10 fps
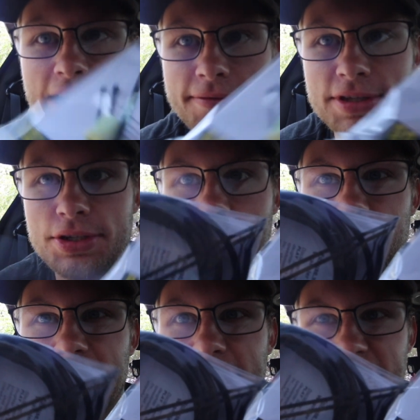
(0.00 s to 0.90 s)
I have to
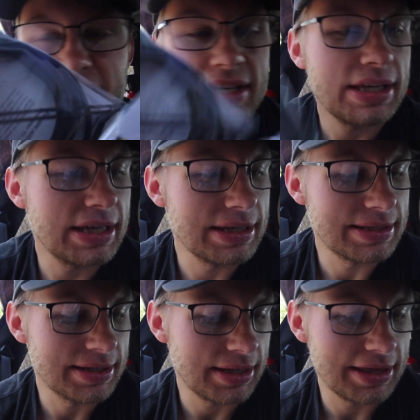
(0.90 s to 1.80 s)
do
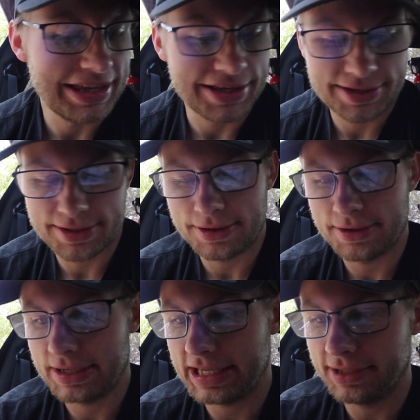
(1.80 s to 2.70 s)
is this
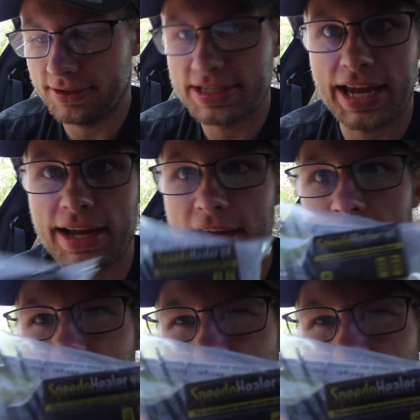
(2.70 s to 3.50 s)
Heel Tech